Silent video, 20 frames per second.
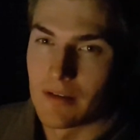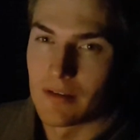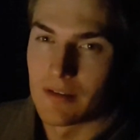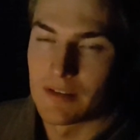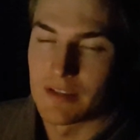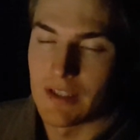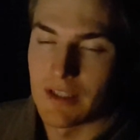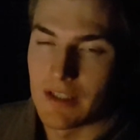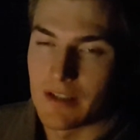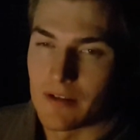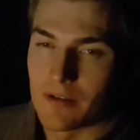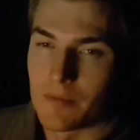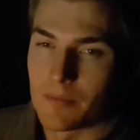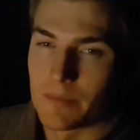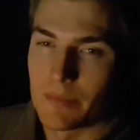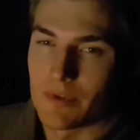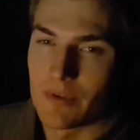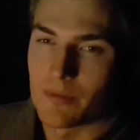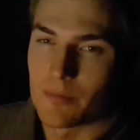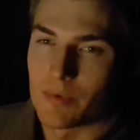take it on
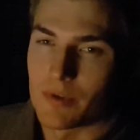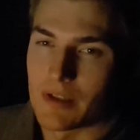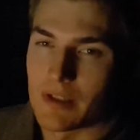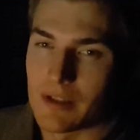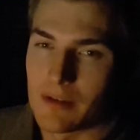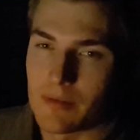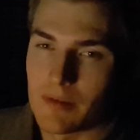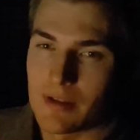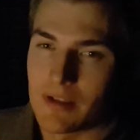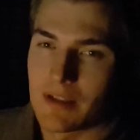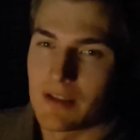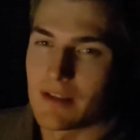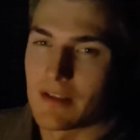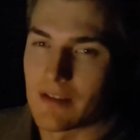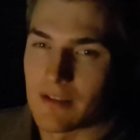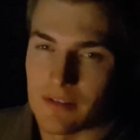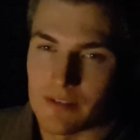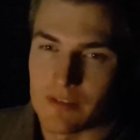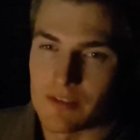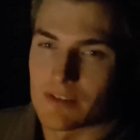board pretty quickly,
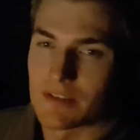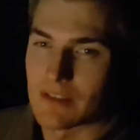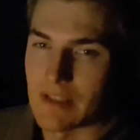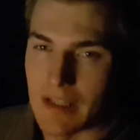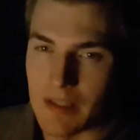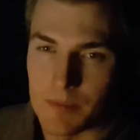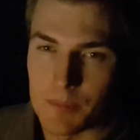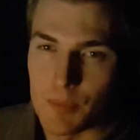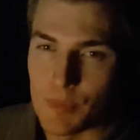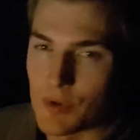I can just add